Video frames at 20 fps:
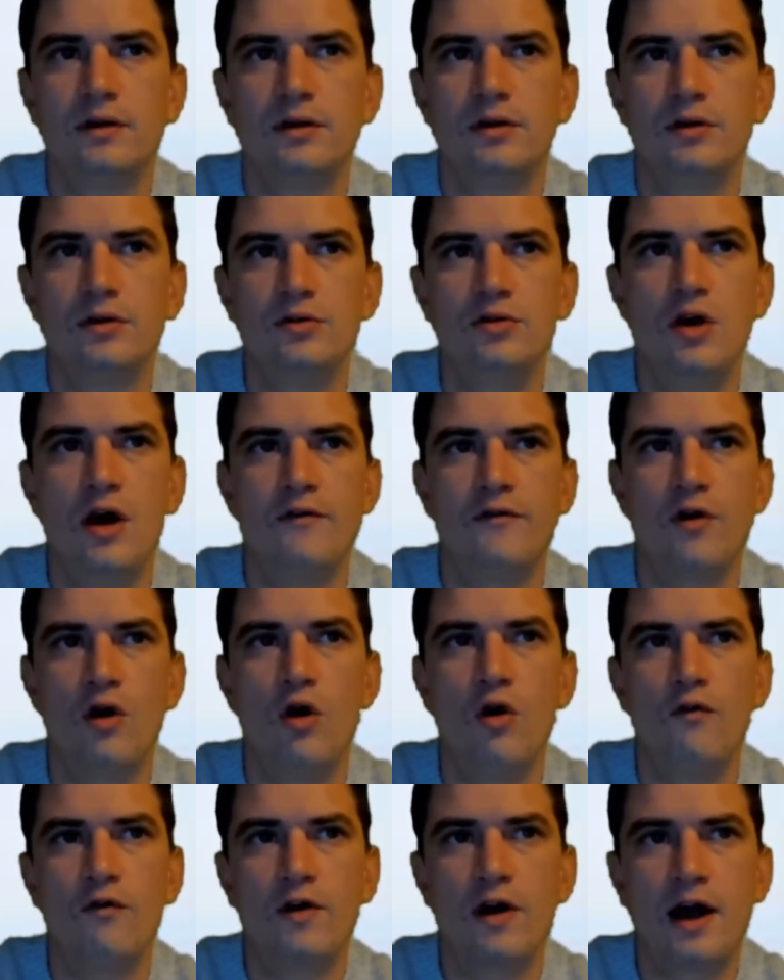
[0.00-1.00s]
You have
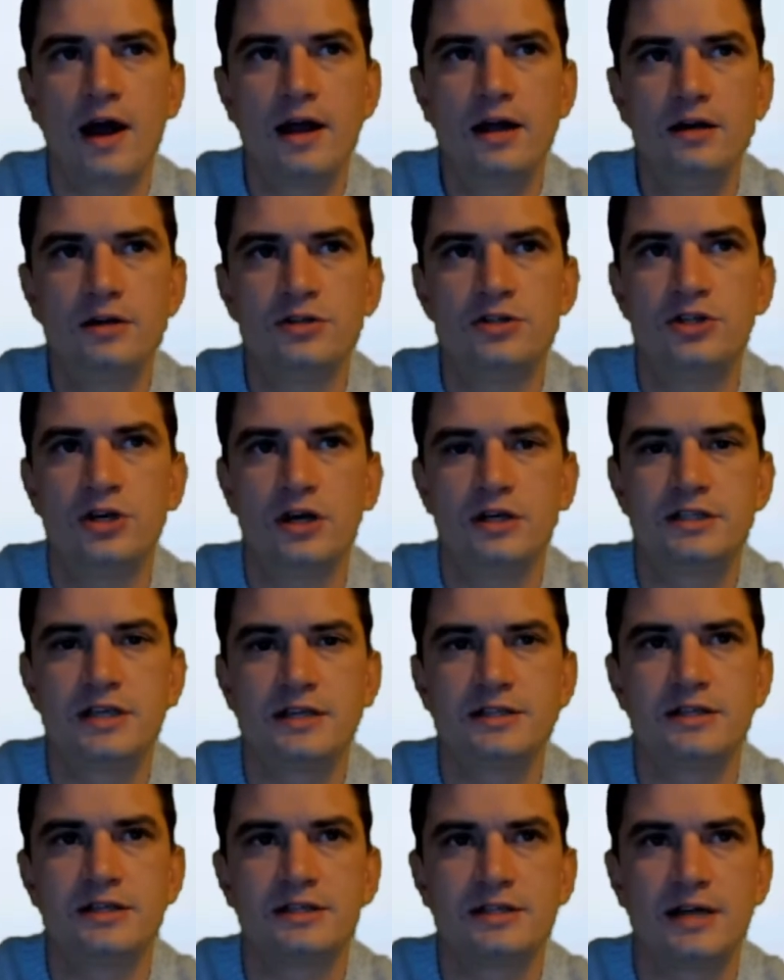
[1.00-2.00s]
overnight, just
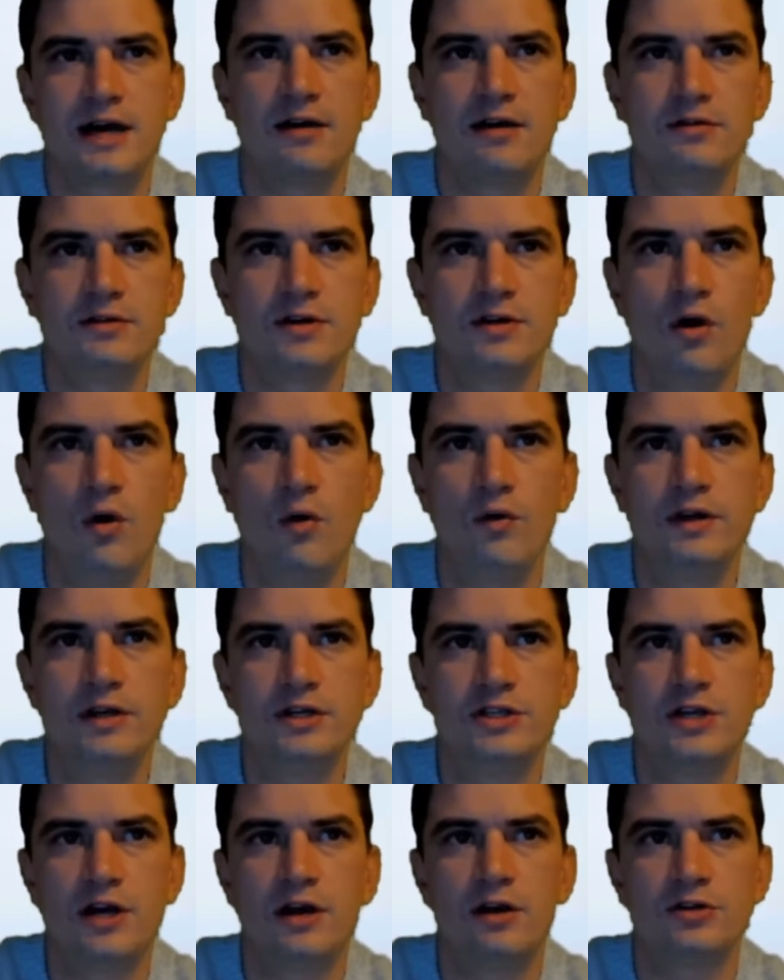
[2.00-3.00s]
as it sounds, holding
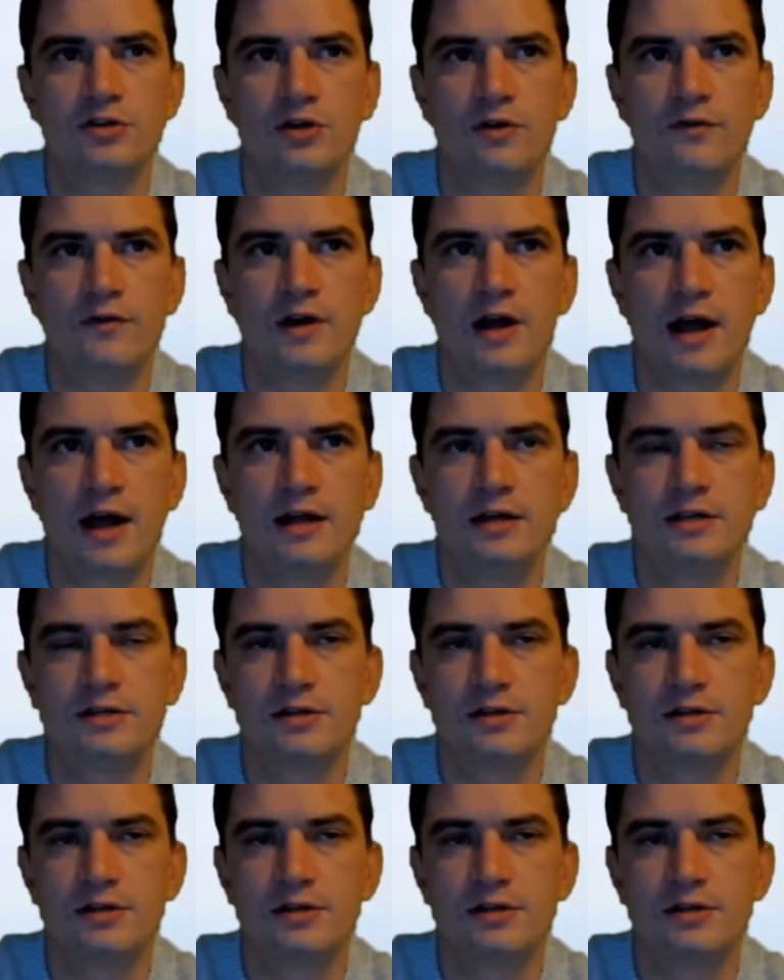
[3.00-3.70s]
shares overnight.